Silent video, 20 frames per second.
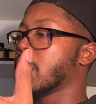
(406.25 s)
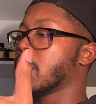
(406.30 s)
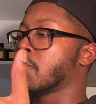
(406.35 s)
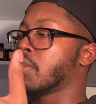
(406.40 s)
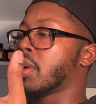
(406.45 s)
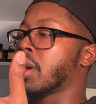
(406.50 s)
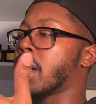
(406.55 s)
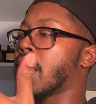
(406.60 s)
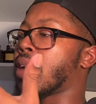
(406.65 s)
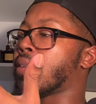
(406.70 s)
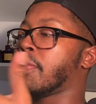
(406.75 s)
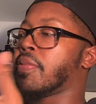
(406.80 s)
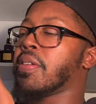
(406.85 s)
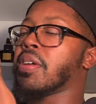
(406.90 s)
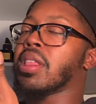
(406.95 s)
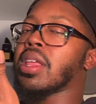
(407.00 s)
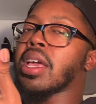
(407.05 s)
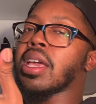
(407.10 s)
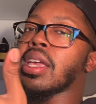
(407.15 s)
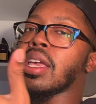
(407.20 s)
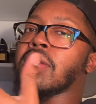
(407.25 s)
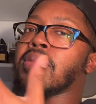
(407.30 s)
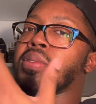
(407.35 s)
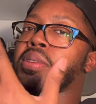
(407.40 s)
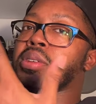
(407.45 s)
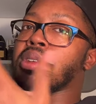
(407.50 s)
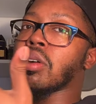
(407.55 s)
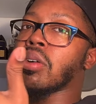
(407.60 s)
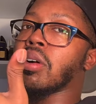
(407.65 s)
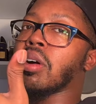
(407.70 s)
But I feel like if
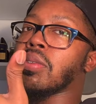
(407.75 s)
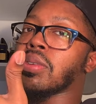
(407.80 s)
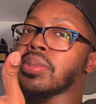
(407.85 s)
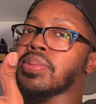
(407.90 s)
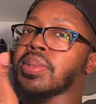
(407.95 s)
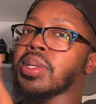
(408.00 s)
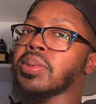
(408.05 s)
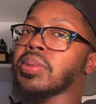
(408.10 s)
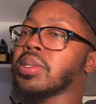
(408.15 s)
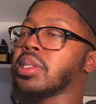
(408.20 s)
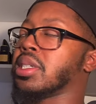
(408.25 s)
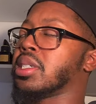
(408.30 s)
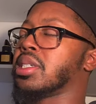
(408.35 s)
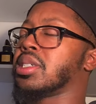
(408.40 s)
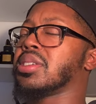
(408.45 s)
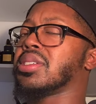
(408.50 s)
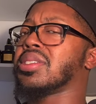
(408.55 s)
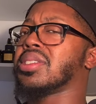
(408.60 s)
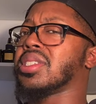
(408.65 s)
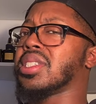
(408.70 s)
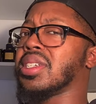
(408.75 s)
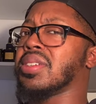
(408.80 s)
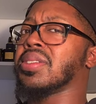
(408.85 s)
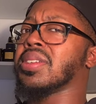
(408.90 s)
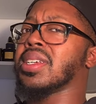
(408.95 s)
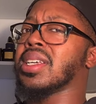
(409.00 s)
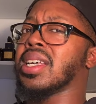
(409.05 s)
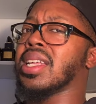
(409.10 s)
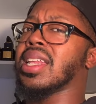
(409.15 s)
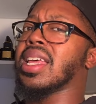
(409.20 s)
you don't overspray with this, you'll still
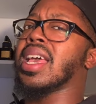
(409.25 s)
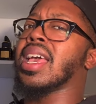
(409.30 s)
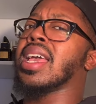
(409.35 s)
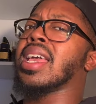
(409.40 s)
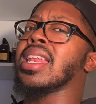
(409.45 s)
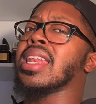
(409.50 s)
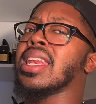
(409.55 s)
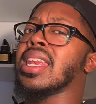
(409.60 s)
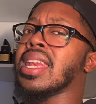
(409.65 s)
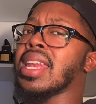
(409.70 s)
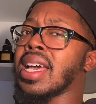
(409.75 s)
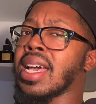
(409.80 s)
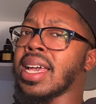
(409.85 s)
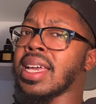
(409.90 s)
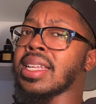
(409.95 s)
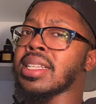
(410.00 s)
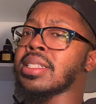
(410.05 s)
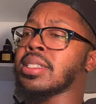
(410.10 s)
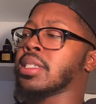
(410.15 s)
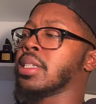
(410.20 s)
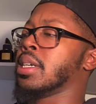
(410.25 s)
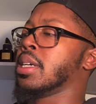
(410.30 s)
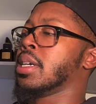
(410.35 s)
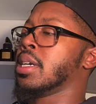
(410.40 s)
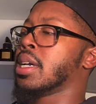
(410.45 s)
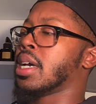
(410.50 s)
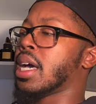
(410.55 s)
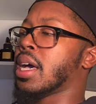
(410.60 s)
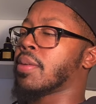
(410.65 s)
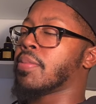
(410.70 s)
get a nice
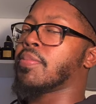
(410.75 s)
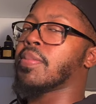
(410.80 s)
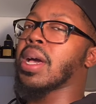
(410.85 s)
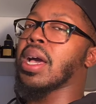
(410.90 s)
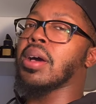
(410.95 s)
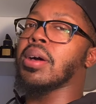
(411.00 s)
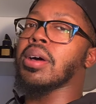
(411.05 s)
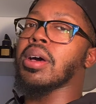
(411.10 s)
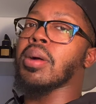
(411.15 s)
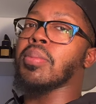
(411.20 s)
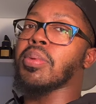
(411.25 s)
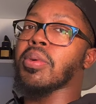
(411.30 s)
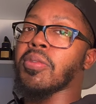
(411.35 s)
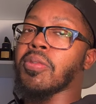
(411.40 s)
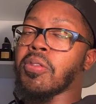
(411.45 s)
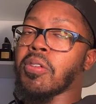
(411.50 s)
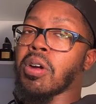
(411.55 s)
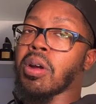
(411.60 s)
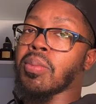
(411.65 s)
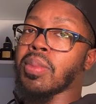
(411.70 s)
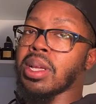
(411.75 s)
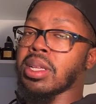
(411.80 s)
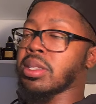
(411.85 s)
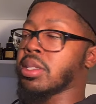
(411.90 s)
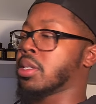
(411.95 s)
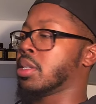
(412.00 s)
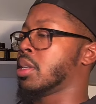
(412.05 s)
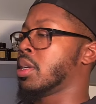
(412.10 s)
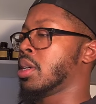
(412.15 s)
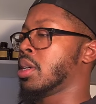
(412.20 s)
amount of performance.